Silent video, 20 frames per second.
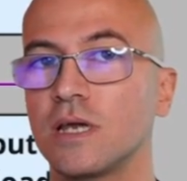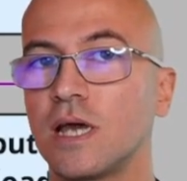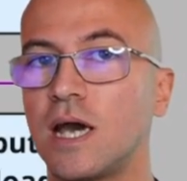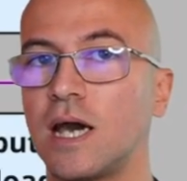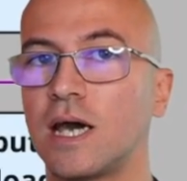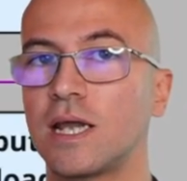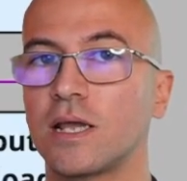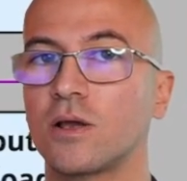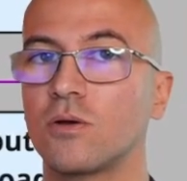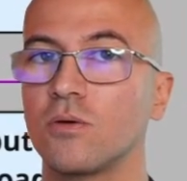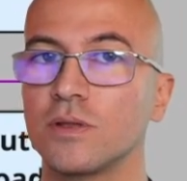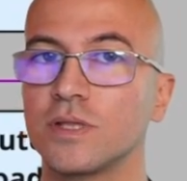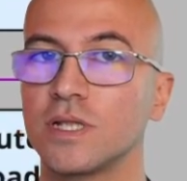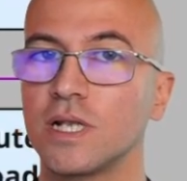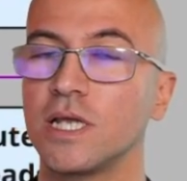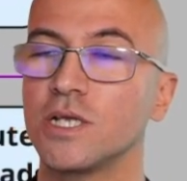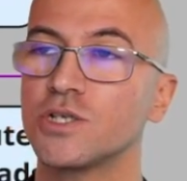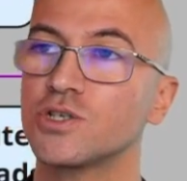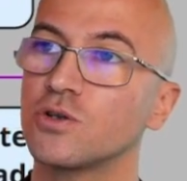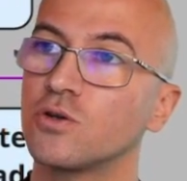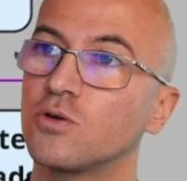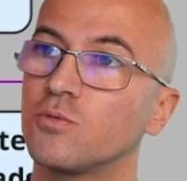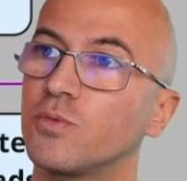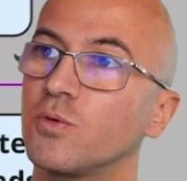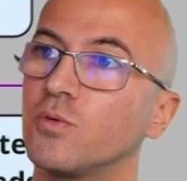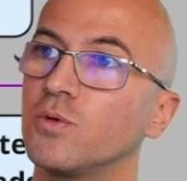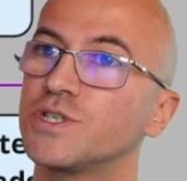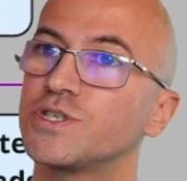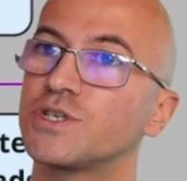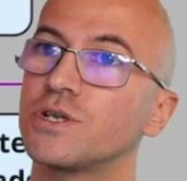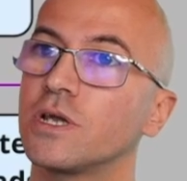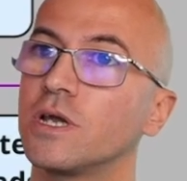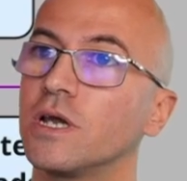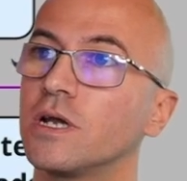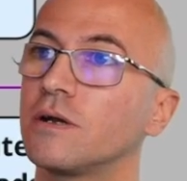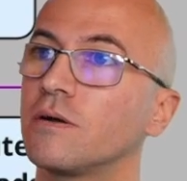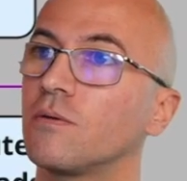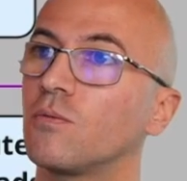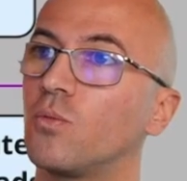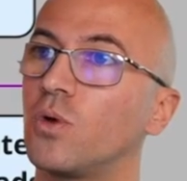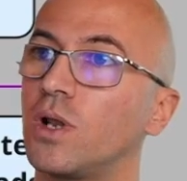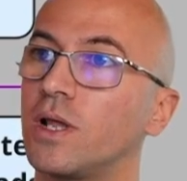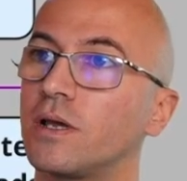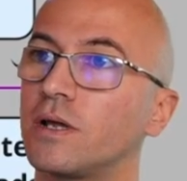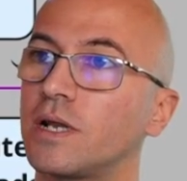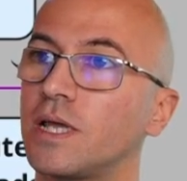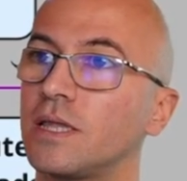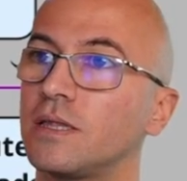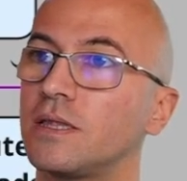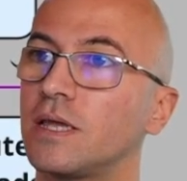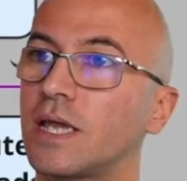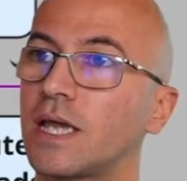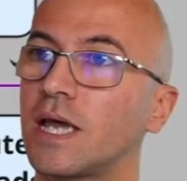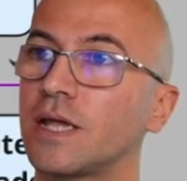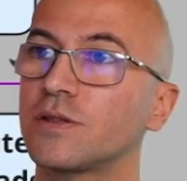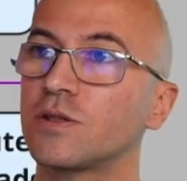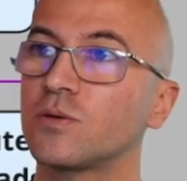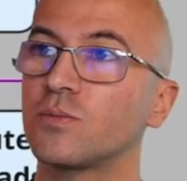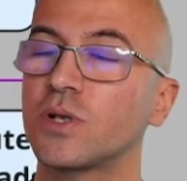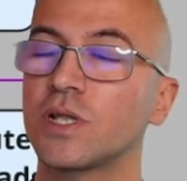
a reconciliation loop will trigger, will create the custom